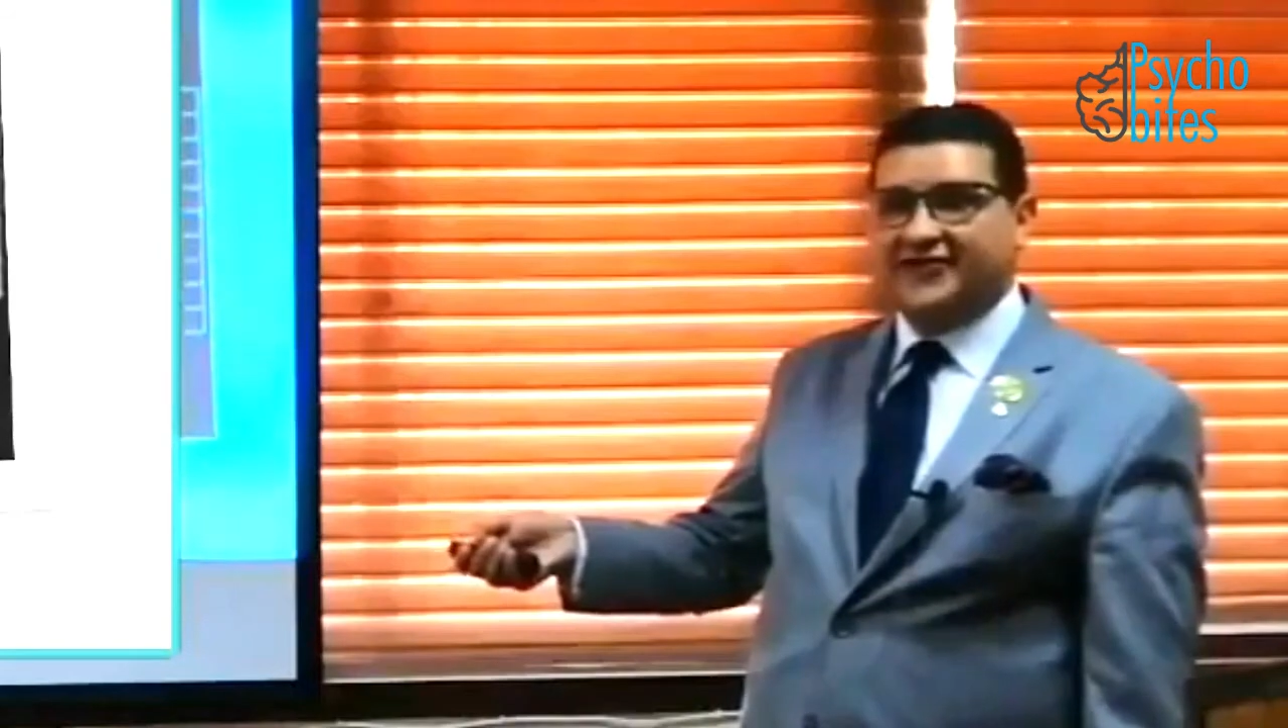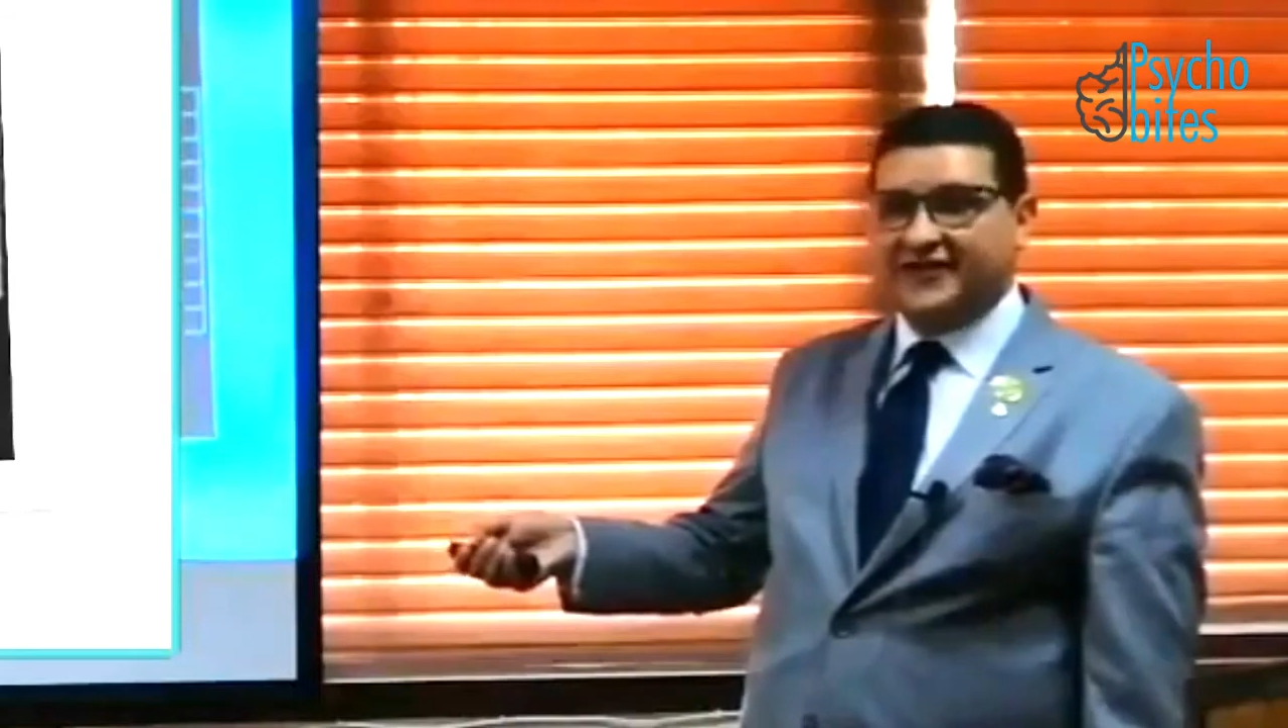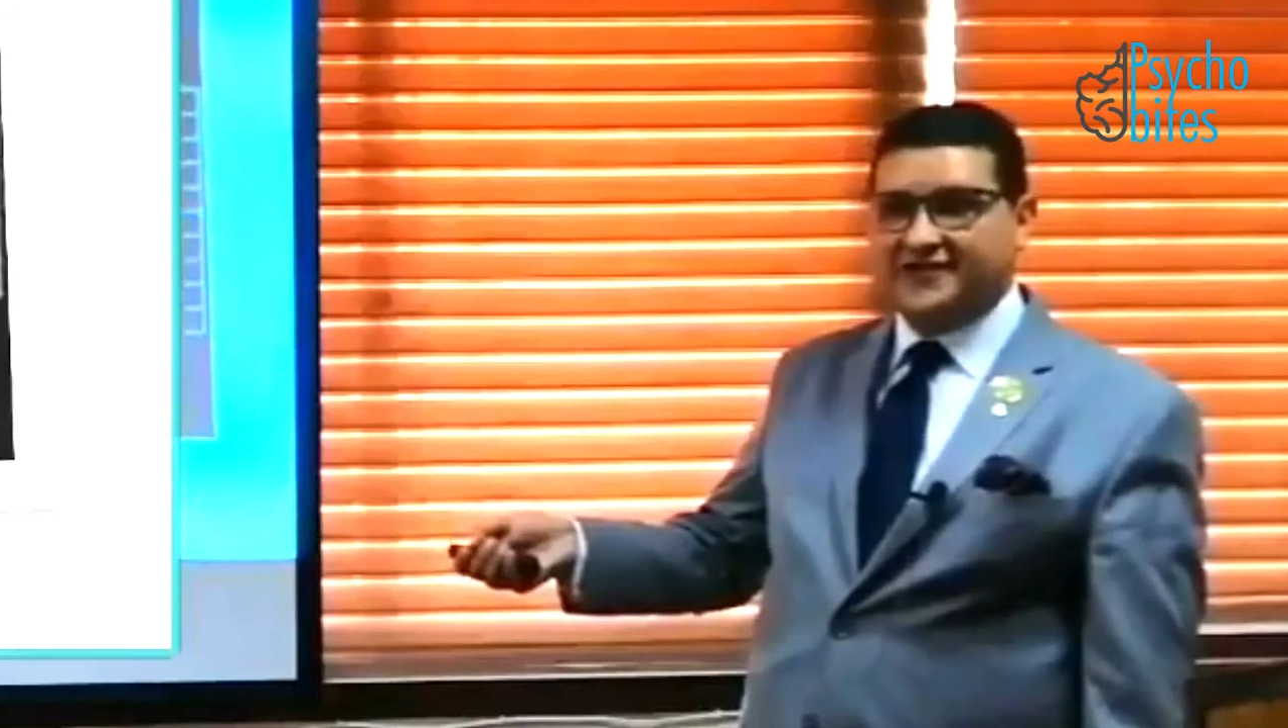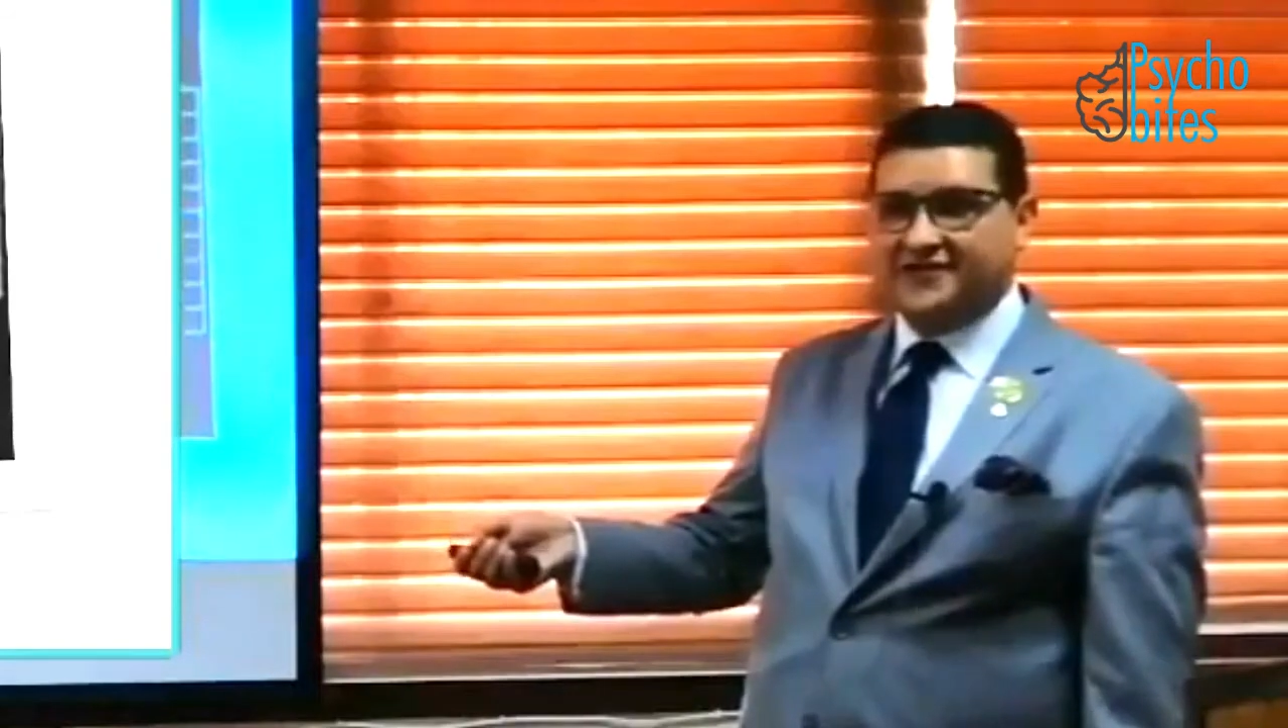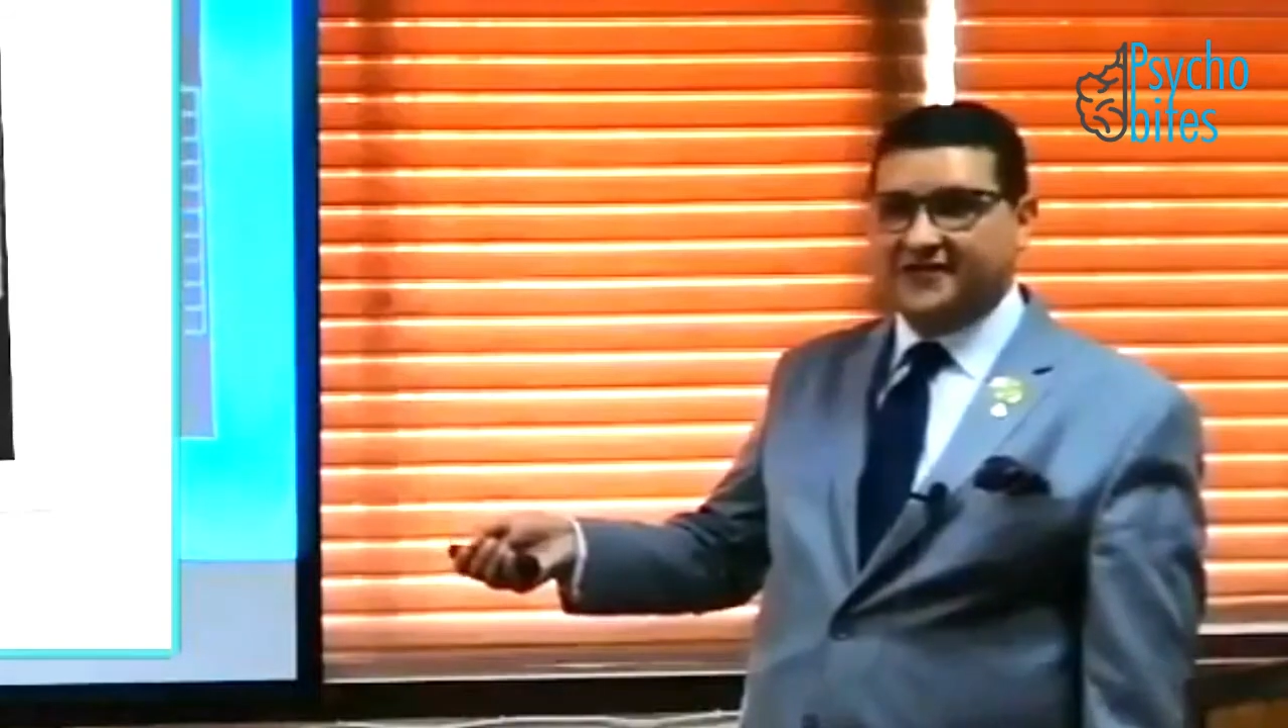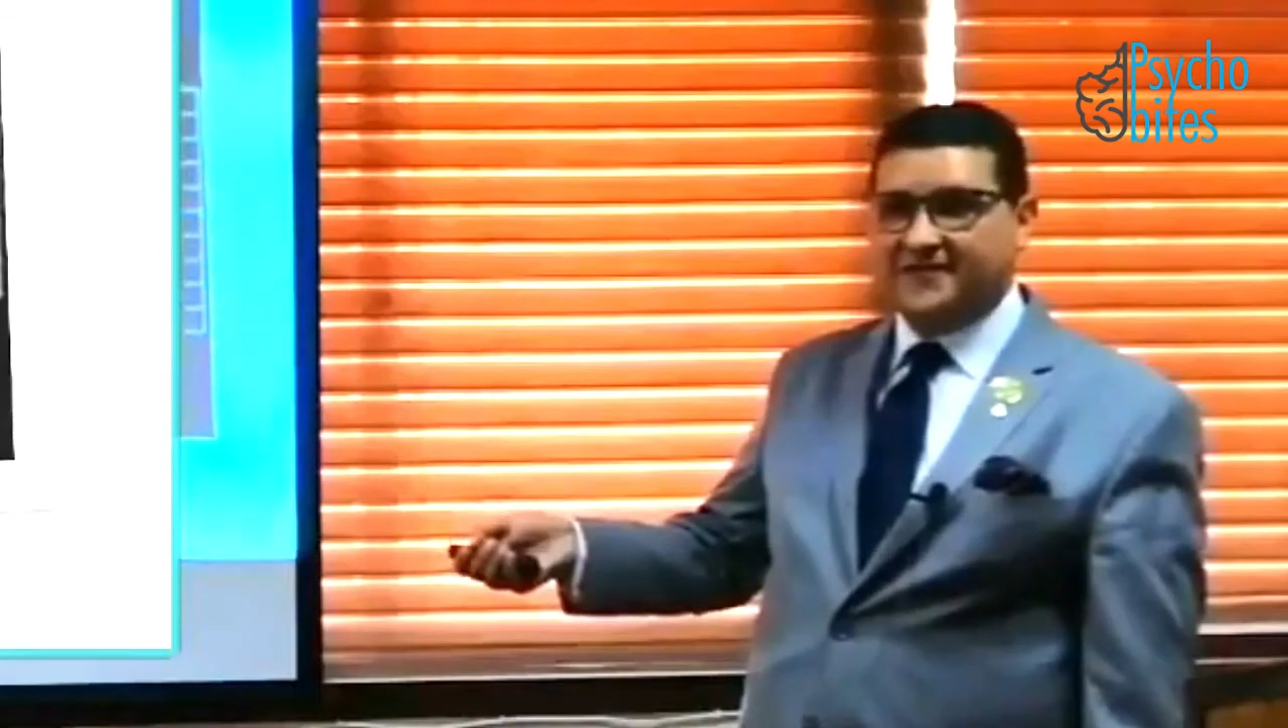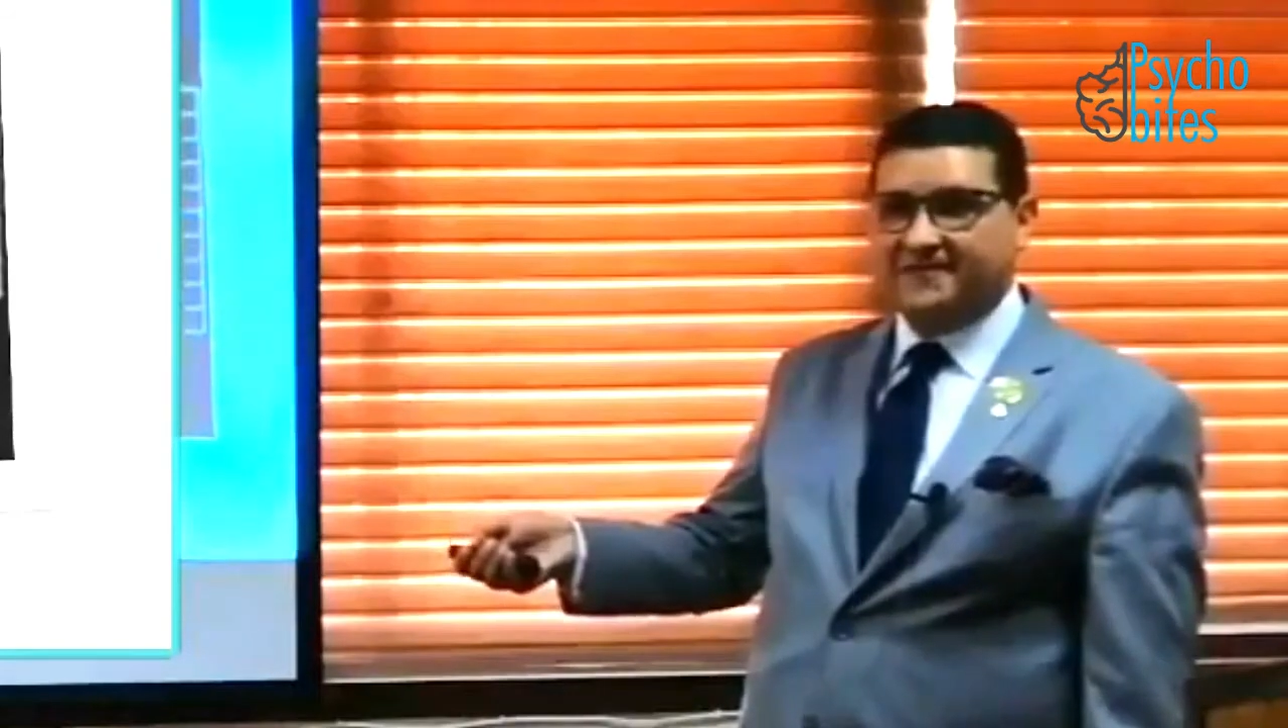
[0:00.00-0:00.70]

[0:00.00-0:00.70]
history,